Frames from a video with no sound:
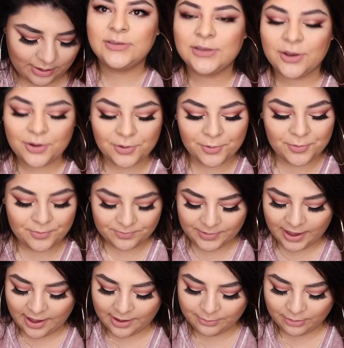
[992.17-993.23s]
So
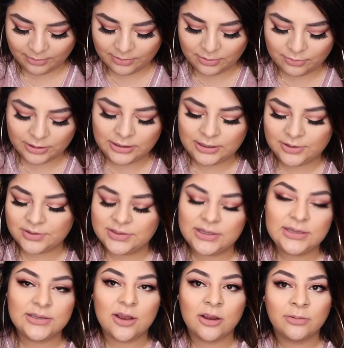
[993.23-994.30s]
yeah, I probably would use
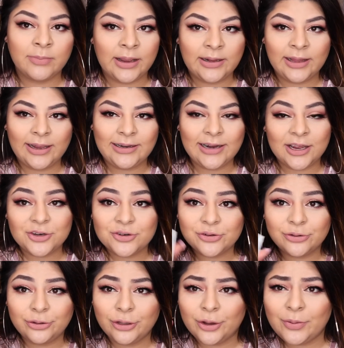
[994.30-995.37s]
this on my like
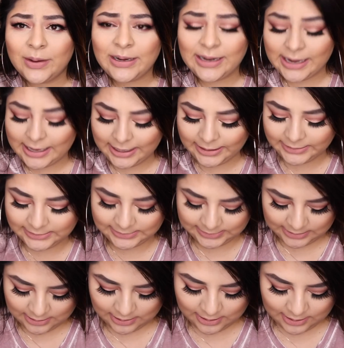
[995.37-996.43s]
natural glowy days,
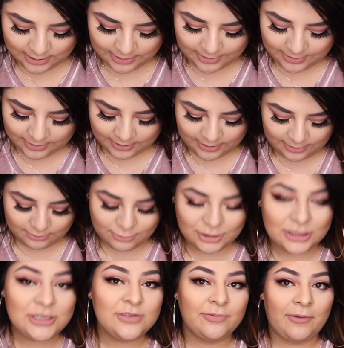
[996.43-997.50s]

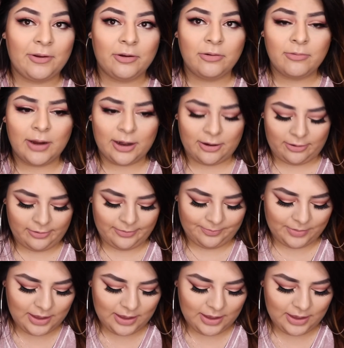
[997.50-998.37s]
which is very rare.